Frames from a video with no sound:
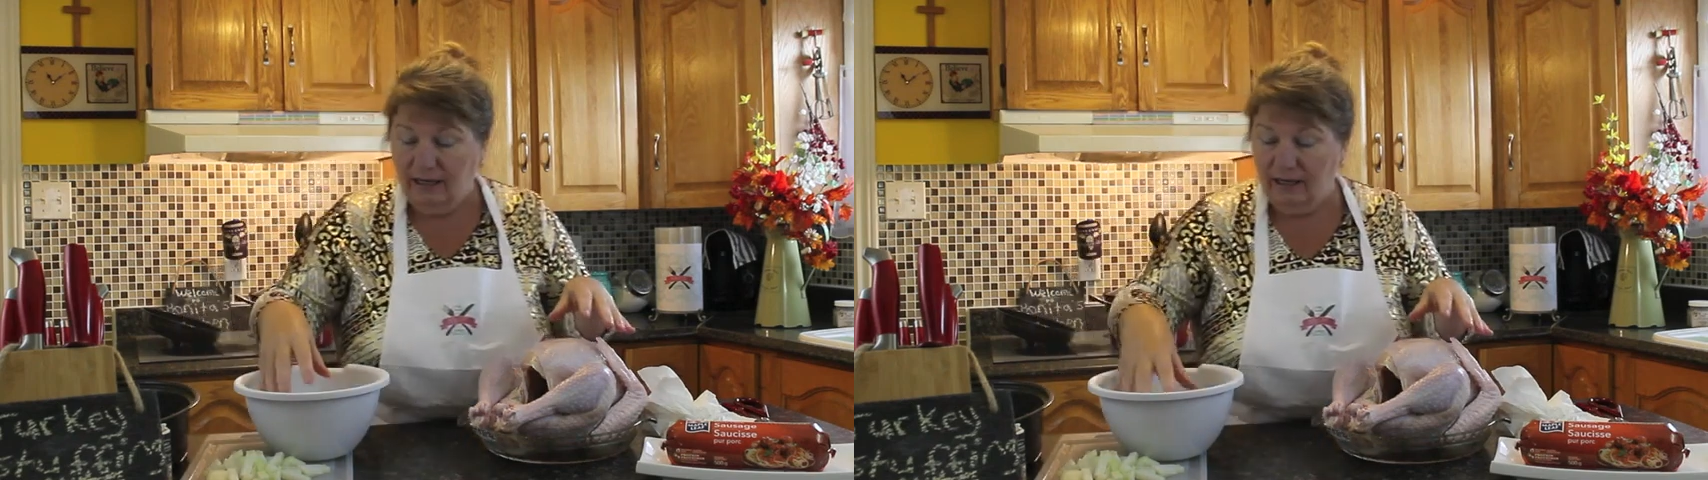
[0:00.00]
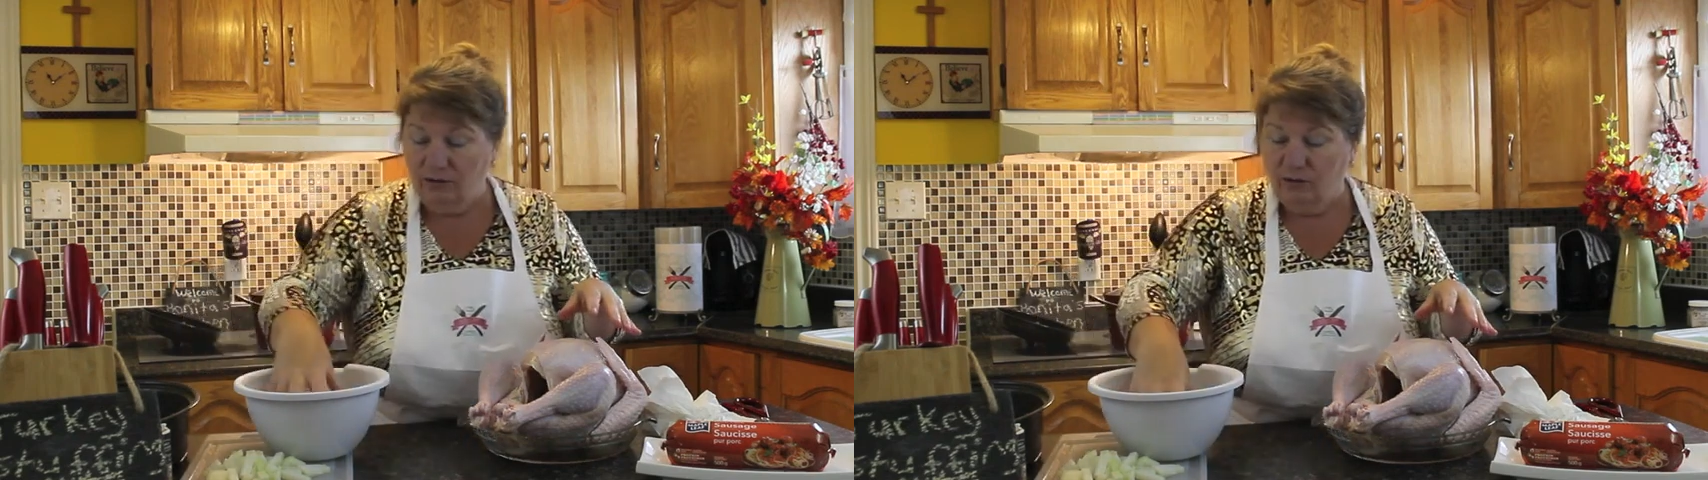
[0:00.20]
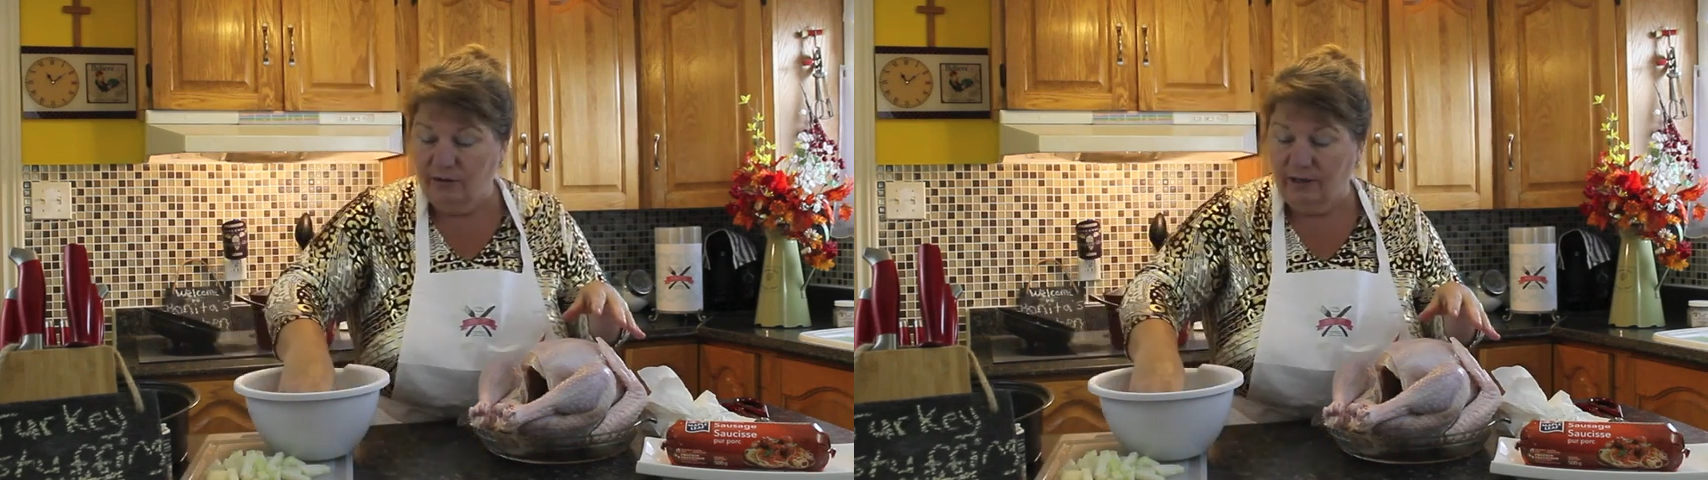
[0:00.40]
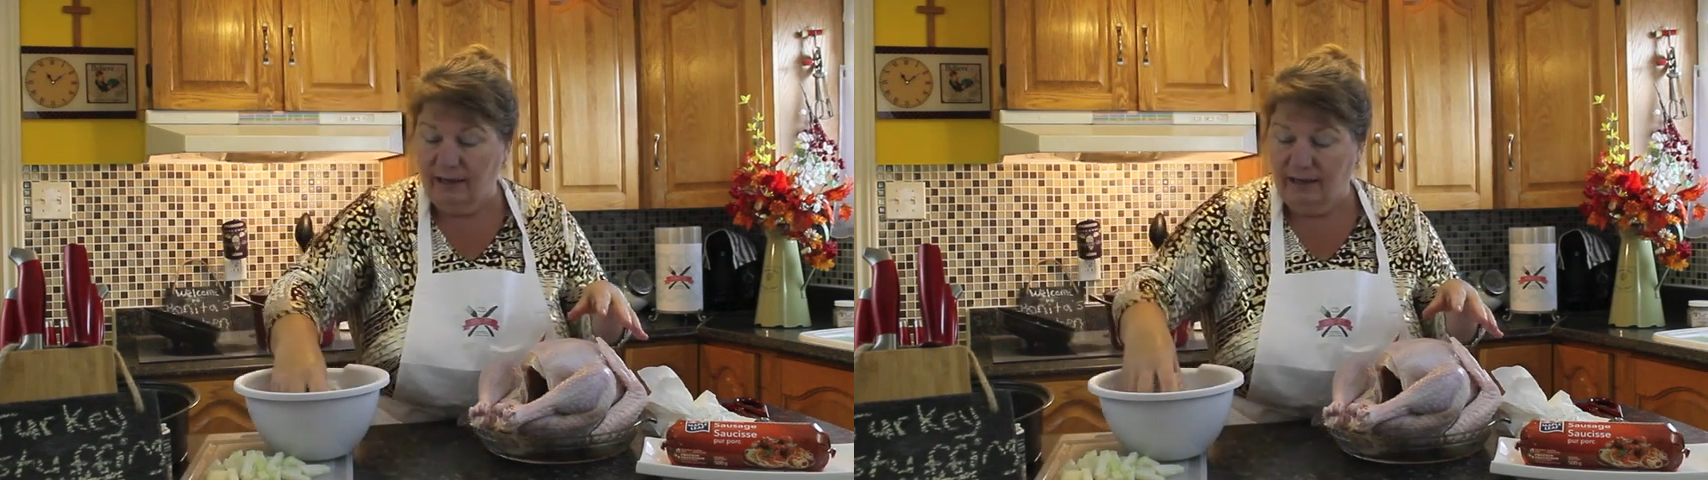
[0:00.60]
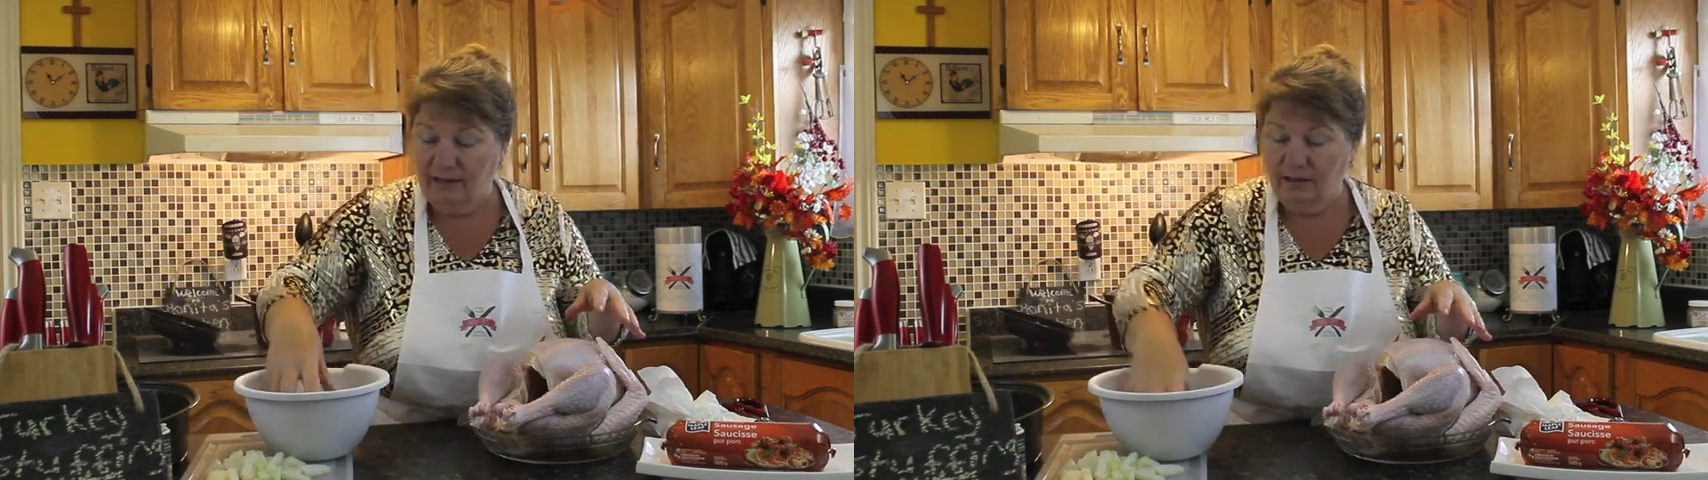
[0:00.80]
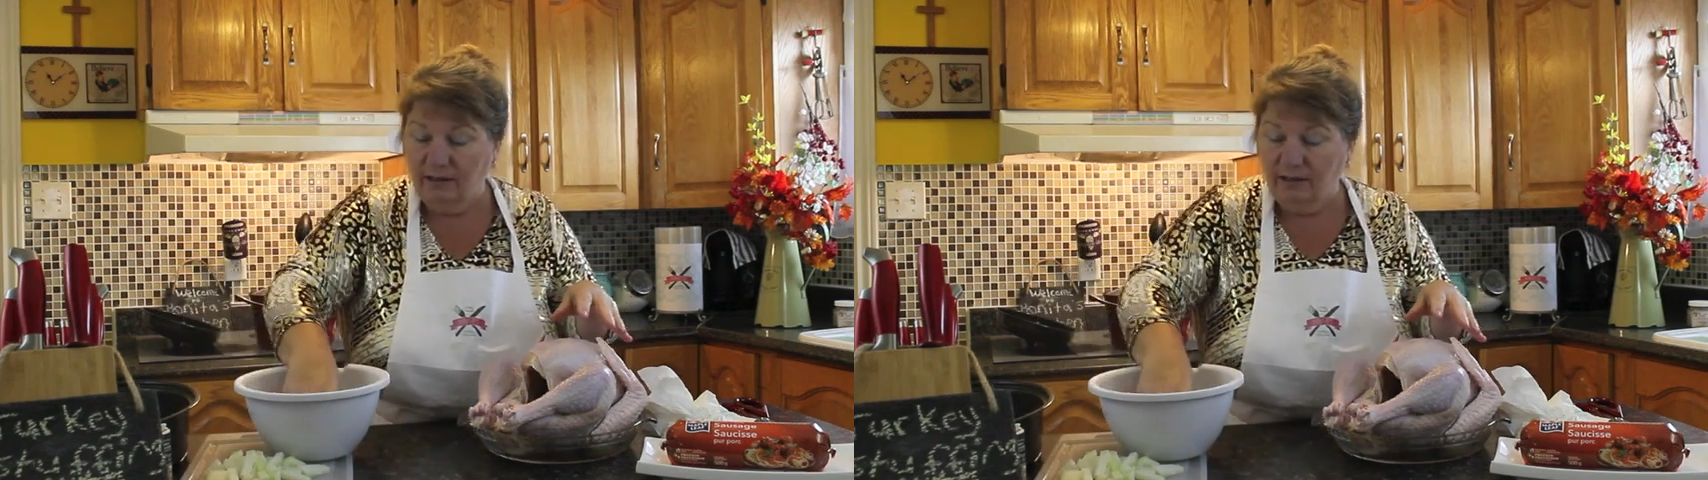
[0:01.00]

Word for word: in Newfoundland,